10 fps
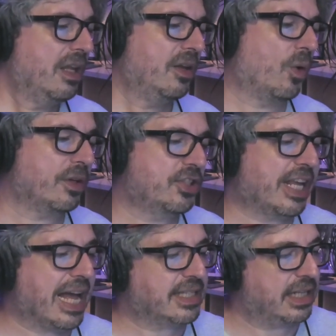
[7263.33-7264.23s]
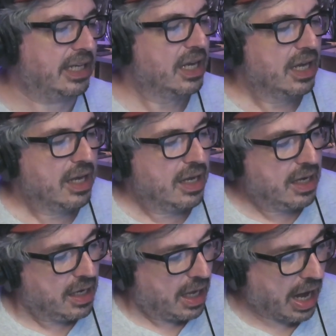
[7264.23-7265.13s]
Orange Cassidy.
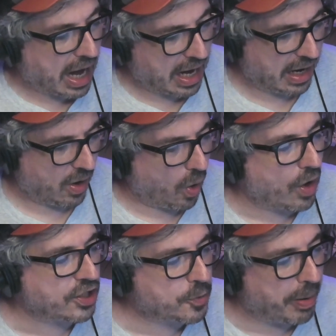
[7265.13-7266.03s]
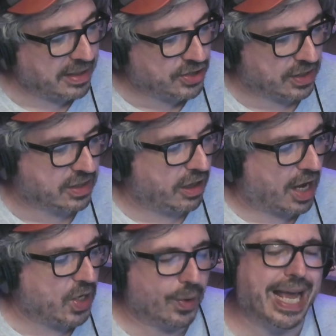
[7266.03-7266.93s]
Orange punches
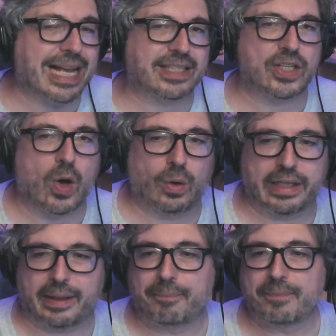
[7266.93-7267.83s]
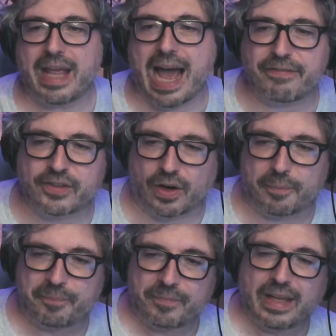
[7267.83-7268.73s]
Claudio Castagnoli
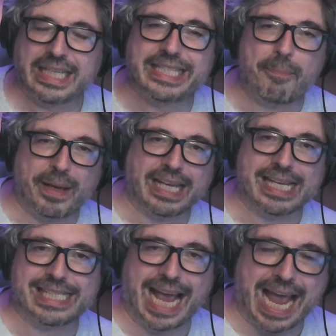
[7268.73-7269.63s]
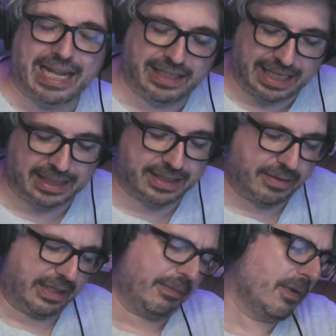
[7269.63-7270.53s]
after dipping his hand,
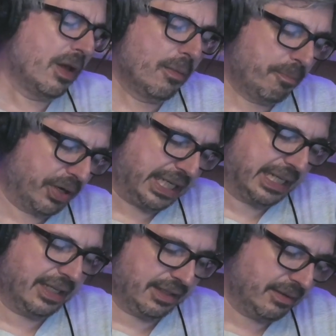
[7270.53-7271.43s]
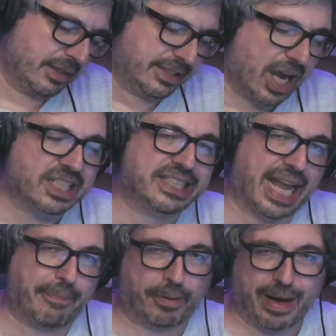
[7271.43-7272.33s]
putting duct
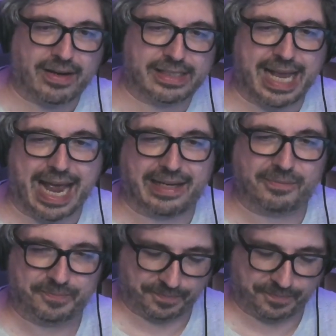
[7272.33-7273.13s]
tape around his hand